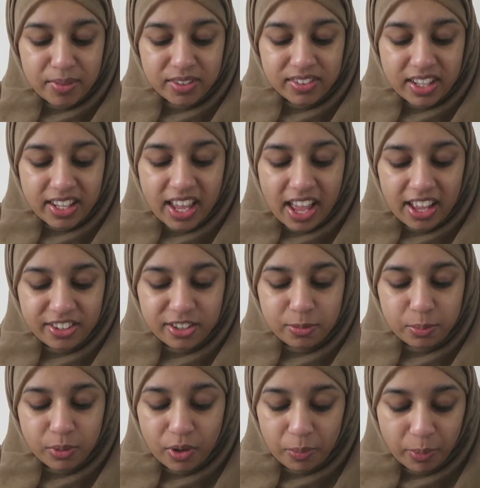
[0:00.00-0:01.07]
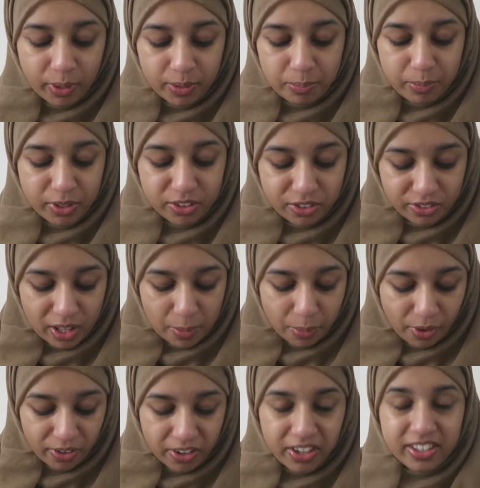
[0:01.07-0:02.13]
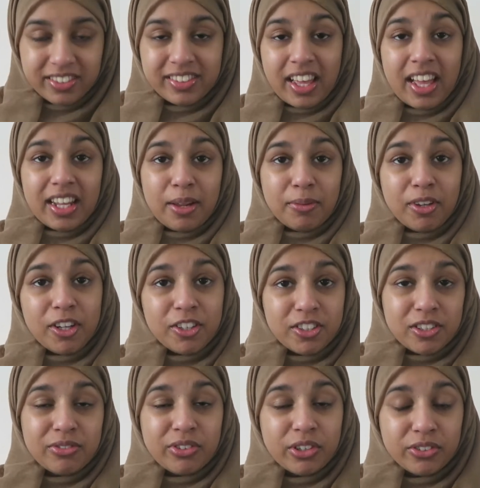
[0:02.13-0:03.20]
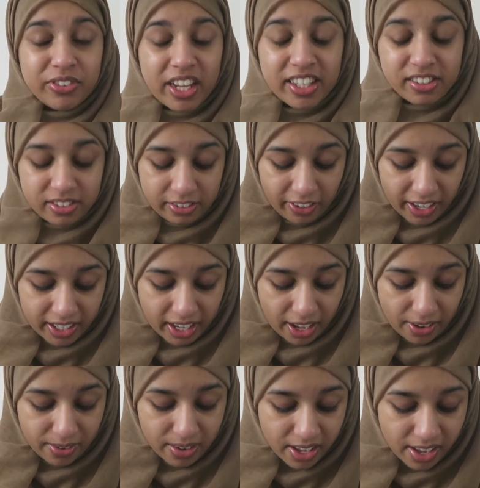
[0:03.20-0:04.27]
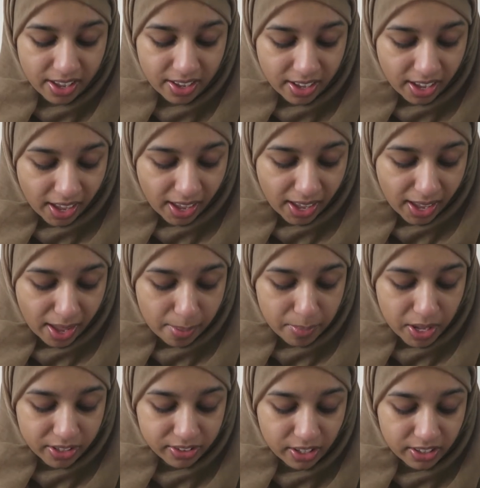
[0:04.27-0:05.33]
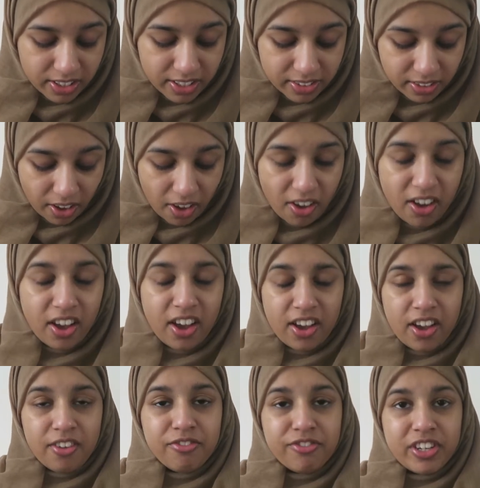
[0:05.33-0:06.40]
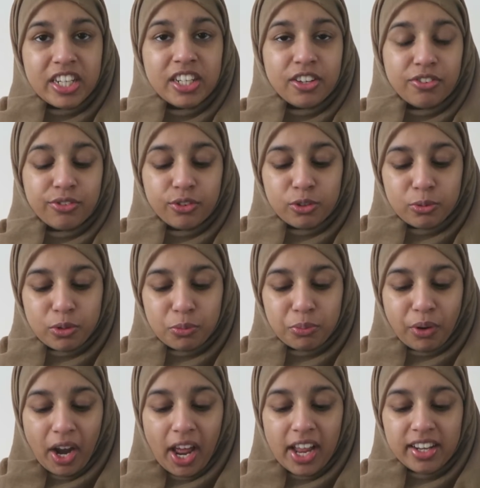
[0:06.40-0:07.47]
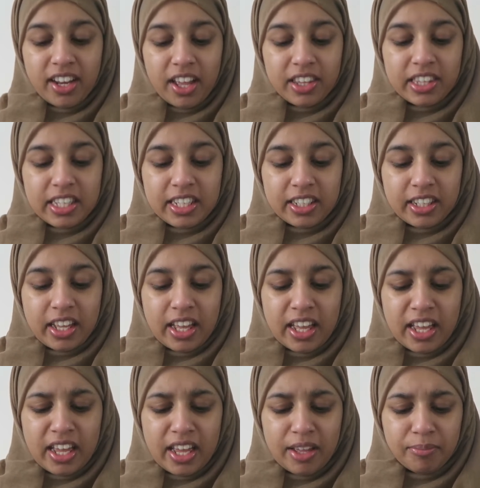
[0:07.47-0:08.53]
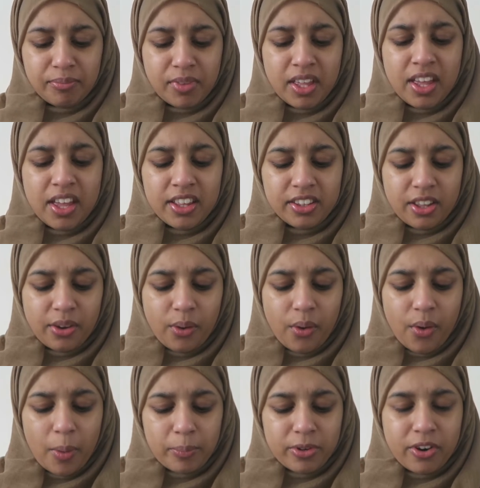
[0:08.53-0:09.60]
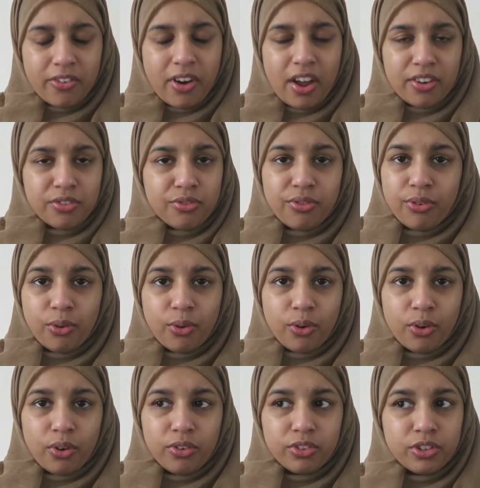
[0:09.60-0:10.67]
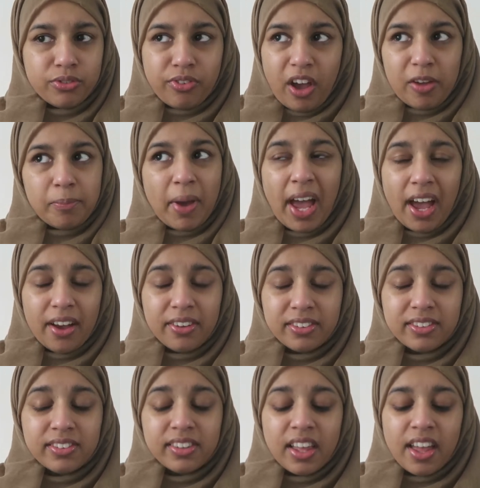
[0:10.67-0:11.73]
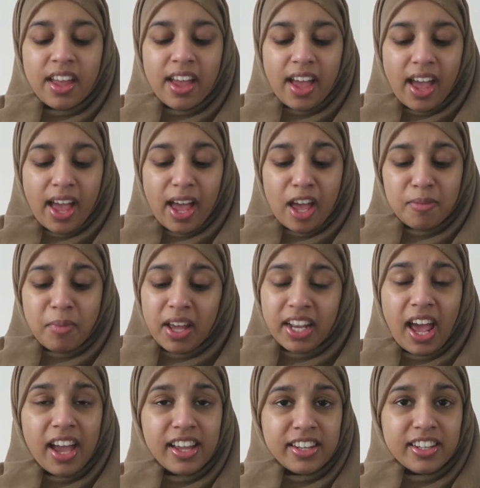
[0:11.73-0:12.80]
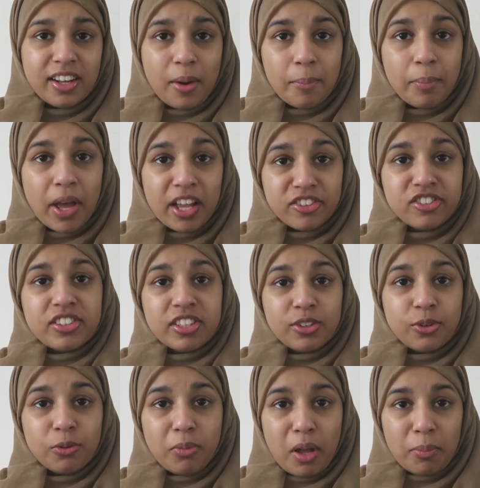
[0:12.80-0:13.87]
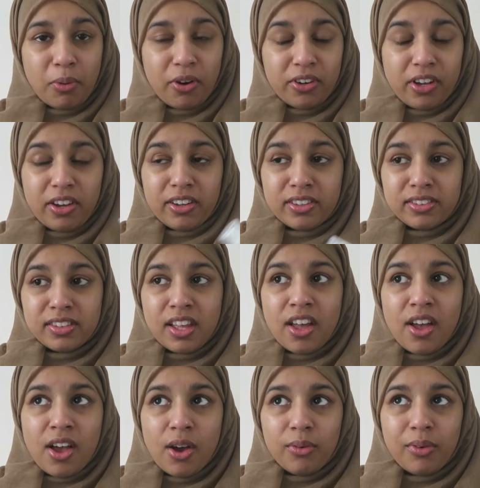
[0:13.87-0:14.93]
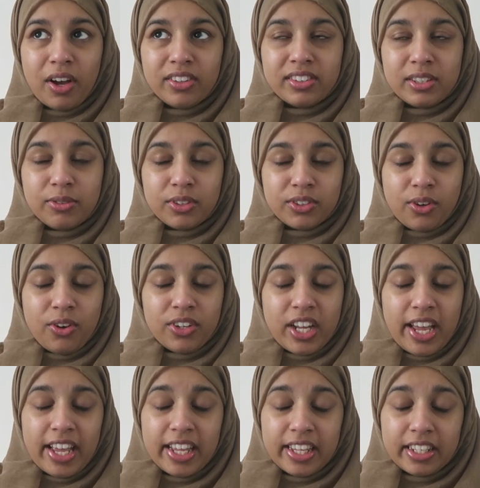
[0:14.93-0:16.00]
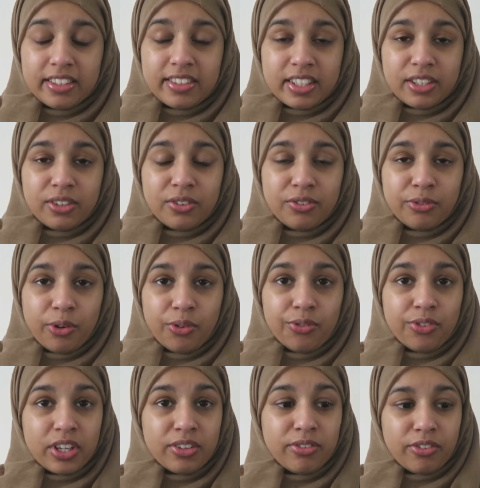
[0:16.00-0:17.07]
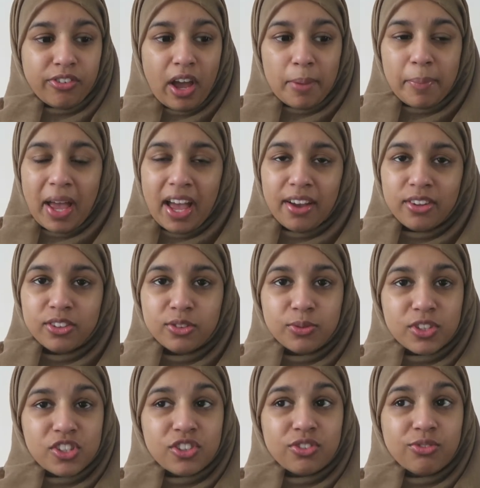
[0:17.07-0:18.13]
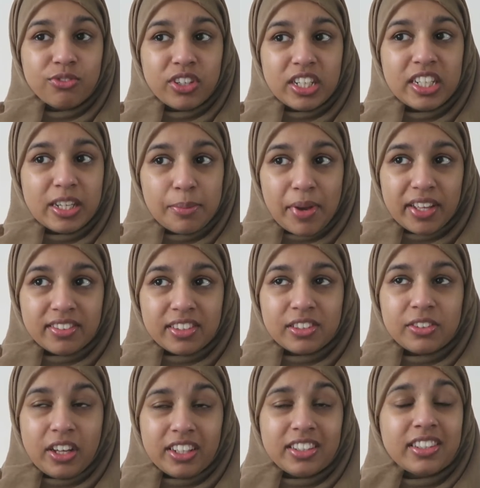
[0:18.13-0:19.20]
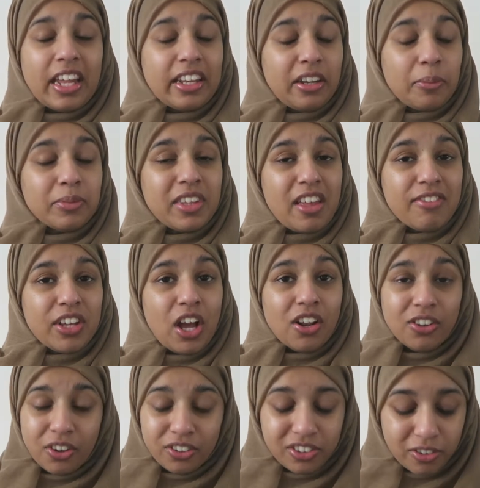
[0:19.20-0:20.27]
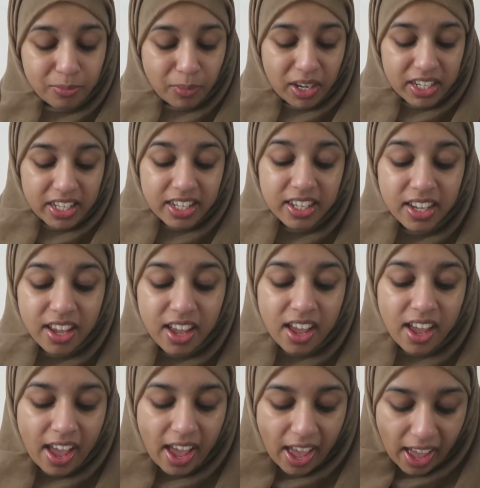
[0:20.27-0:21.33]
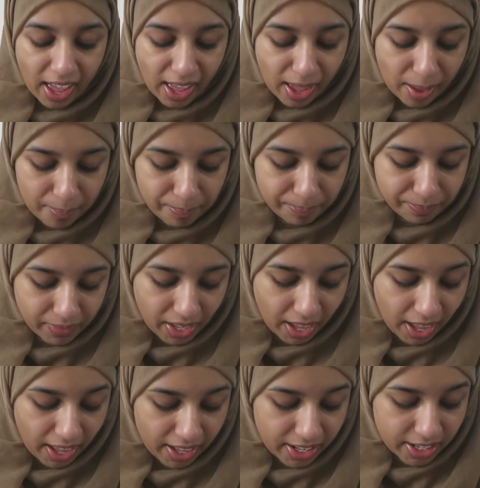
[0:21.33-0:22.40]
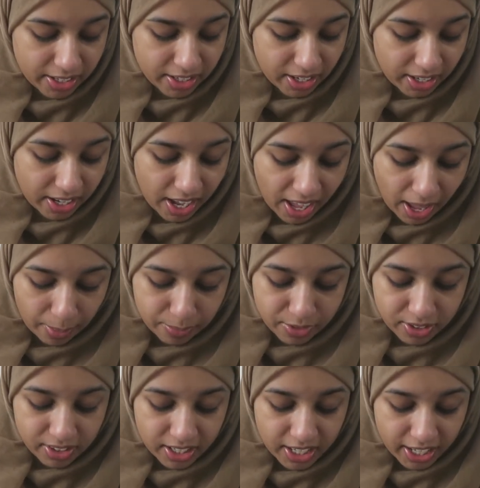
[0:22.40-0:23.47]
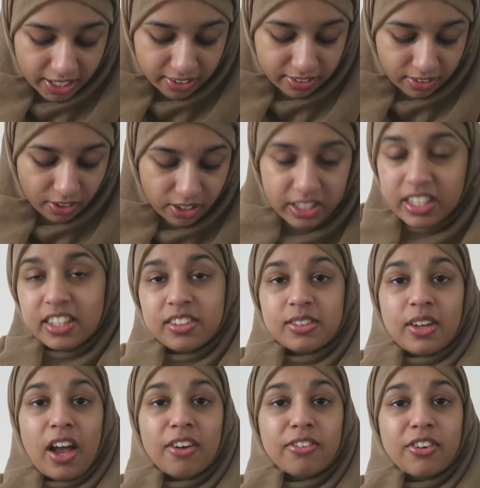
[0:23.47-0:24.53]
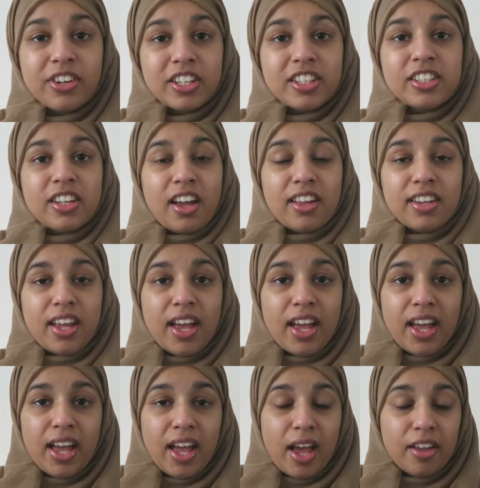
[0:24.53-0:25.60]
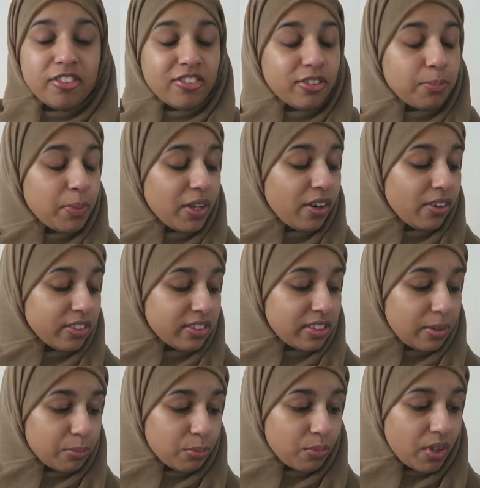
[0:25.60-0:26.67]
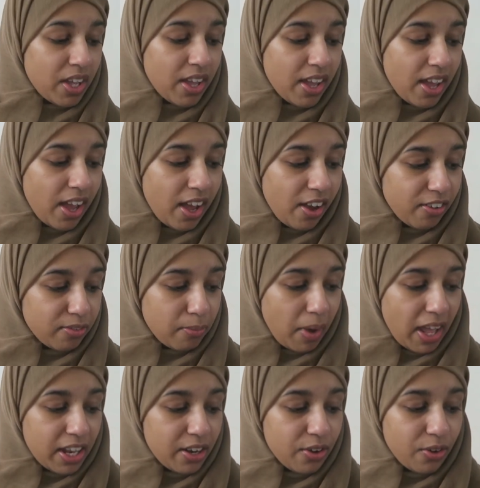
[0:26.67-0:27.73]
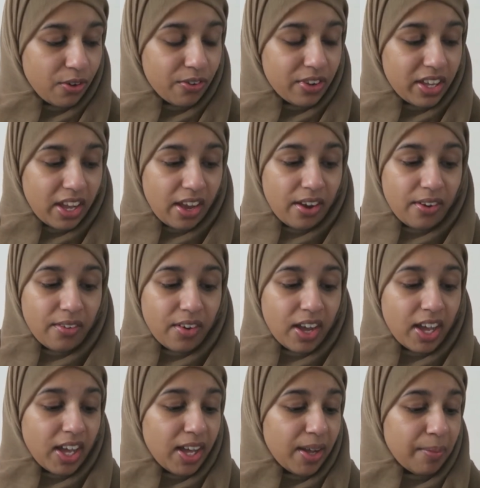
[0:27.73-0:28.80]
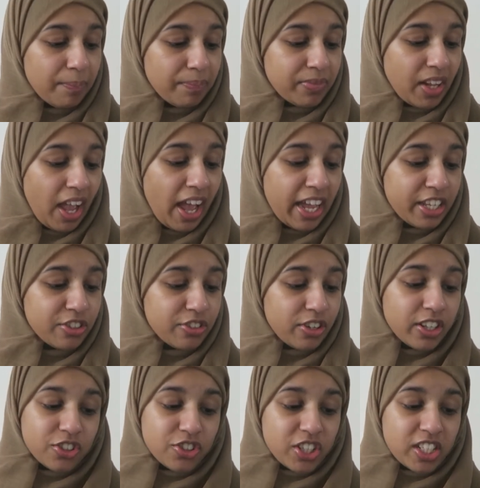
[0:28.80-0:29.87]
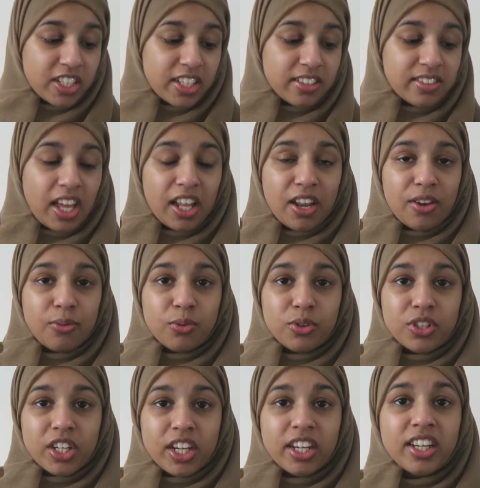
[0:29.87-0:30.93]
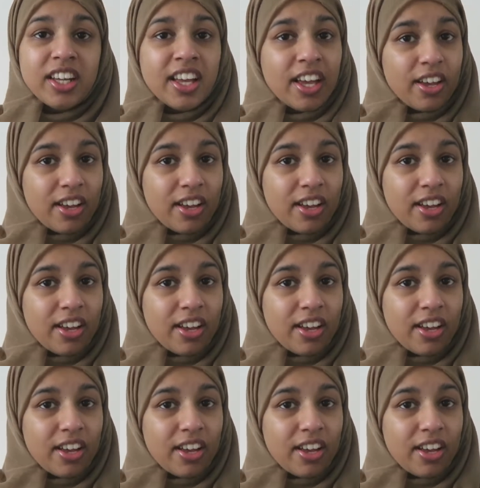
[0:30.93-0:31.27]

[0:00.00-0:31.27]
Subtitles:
So yeah, I just bought a bunch of their products and I'm going to do a full face right now. So these are a really affordable brand. I think they go up to around £4 to £5, and I ended up purchasing all my products whilst it was on a deal for £3 for £5, which is really amazing. So I did end up saving a lot of money, and yeah, I'm just gonna get started. So I've already done I just put on some of my L'Oreal Hydra Genius Aloe Water.